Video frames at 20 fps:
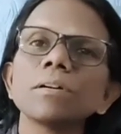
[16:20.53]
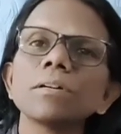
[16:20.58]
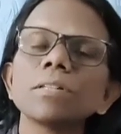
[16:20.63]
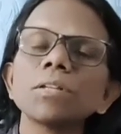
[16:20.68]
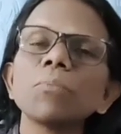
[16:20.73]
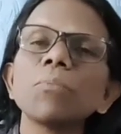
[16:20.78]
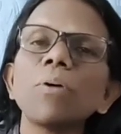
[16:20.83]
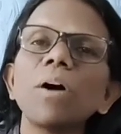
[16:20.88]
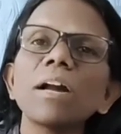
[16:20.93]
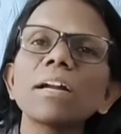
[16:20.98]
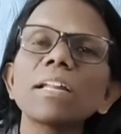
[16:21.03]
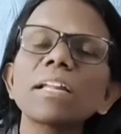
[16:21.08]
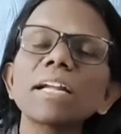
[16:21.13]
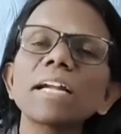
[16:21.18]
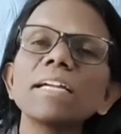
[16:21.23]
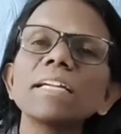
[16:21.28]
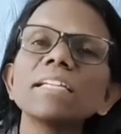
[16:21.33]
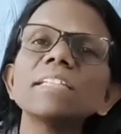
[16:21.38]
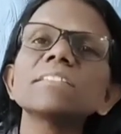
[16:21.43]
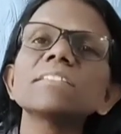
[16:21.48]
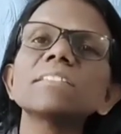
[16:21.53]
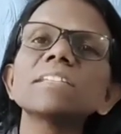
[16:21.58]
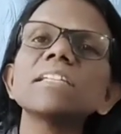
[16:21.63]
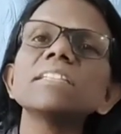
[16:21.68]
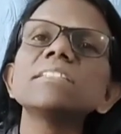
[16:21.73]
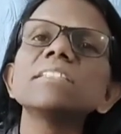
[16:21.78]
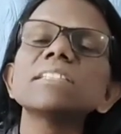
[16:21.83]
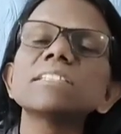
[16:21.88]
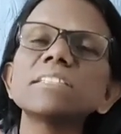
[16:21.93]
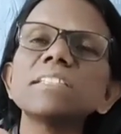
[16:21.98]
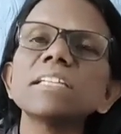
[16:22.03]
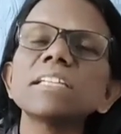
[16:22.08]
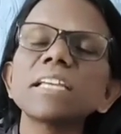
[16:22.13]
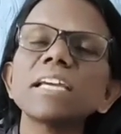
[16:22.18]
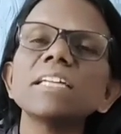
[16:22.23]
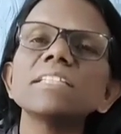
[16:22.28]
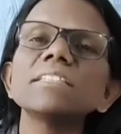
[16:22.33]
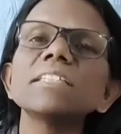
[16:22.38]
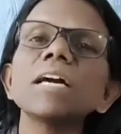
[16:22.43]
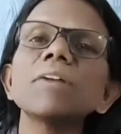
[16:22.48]
the water contains 360
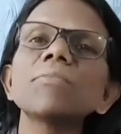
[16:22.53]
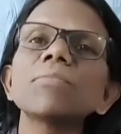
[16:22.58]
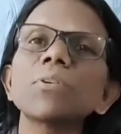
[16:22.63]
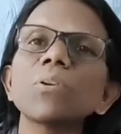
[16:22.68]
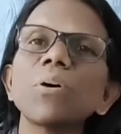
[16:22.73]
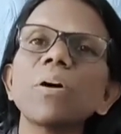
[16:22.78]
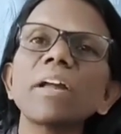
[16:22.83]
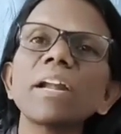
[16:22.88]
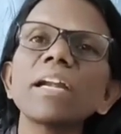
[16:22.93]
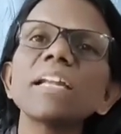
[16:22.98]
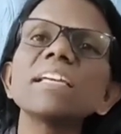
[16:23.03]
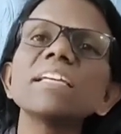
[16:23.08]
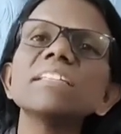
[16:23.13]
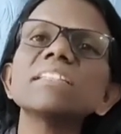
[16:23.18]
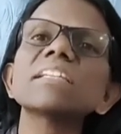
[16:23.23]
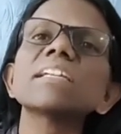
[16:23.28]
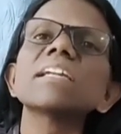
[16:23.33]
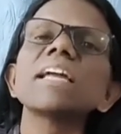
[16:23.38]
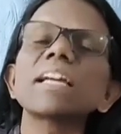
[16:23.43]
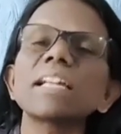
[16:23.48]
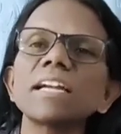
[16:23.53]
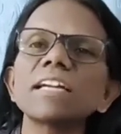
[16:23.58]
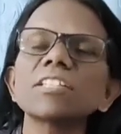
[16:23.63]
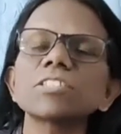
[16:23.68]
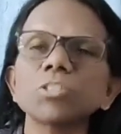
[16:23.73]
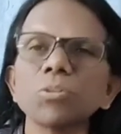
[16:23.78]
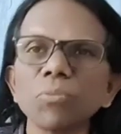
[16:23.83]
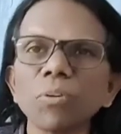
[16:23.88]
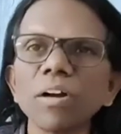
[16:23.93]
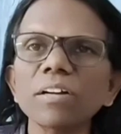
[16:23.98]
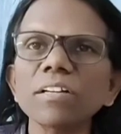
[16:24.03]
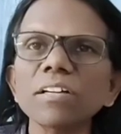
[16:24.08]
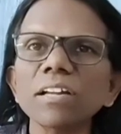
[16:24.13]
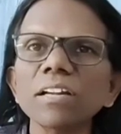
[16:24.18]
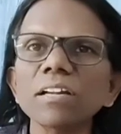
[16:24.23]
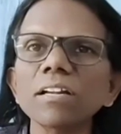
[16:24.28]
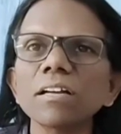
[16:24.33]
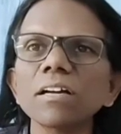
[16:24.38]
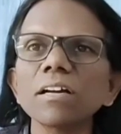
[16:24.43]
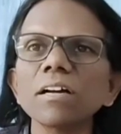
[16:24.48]
kg of chloride in 3 lakh liters of
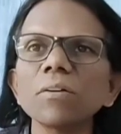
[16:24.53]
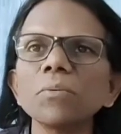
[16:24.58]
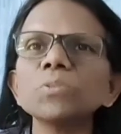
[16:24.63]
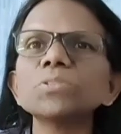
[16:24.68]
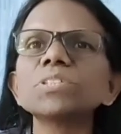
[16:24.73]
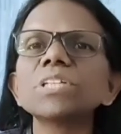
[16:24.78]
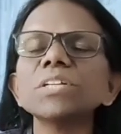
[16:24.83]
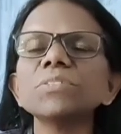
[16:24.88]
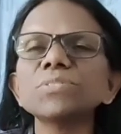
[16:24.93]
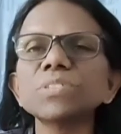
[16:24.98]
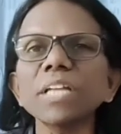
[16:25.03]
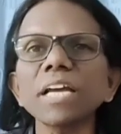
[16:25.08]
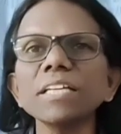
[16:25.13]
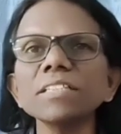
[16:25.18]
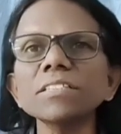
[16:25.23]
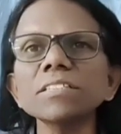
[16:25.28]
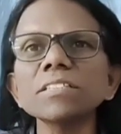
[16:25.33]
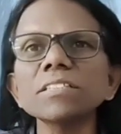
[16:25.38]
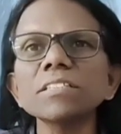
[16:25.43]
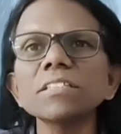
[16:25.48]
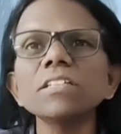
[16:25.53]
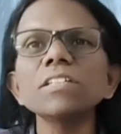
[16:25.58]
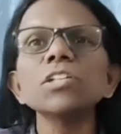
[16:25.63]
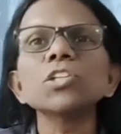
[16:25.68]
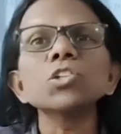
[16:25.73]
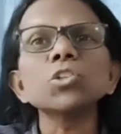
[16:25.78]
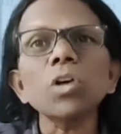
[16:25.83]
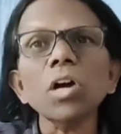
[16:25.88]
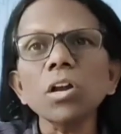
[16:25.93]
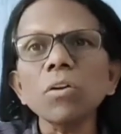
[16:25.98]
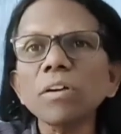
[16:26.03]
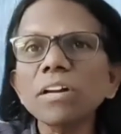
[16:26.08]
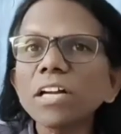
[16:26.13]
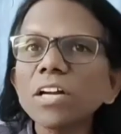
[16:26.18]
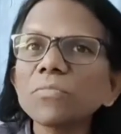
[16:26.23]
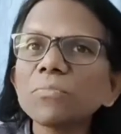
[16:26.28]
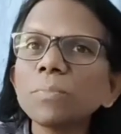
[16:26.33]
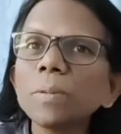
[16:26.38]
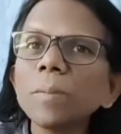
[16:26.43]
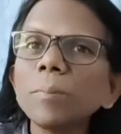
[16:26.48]
water, which gives rise
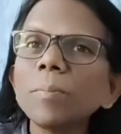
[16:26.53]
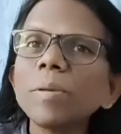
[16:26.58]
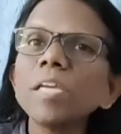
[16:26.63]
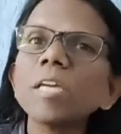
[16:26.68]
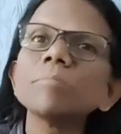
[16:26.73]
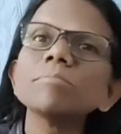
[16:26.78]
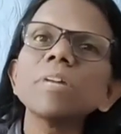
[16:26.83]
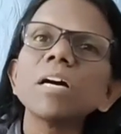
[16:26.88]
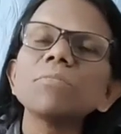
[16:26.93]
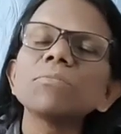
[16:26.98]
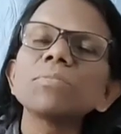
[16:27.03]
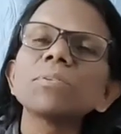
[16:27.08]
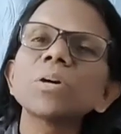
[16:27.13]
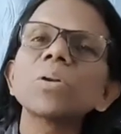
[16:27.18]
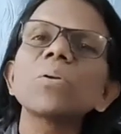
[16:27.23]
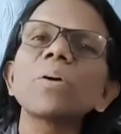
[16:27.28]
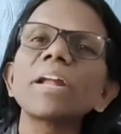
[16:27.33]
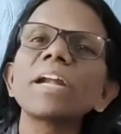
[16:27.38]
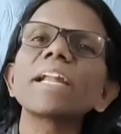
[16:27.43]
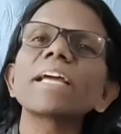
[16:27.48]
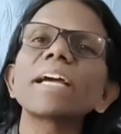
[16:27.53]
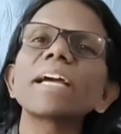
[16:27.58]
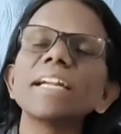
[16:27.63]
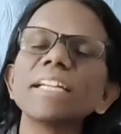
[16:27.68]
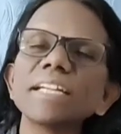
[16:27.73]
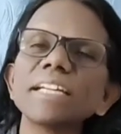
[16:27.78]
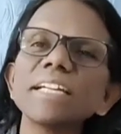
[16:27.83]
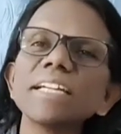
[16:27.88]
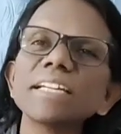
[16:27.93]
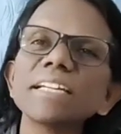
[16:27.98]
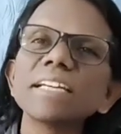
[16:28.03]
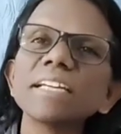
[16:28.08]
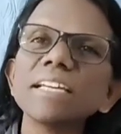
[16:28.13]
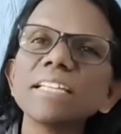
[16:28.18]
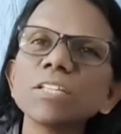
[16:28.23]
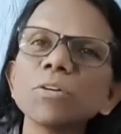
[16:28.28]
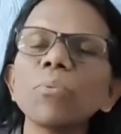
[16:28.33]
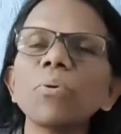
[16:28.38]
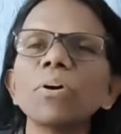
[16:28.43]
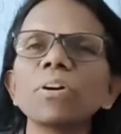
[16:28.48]
1200 ppm of chloride content
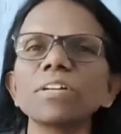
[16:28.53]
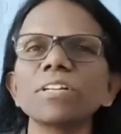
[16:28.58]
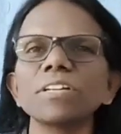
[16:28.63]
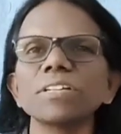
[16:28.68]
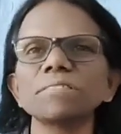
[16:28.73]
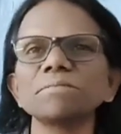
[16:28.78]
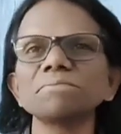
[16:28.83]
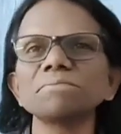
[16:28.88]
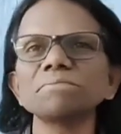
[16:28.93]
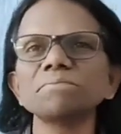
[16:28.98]
in the water.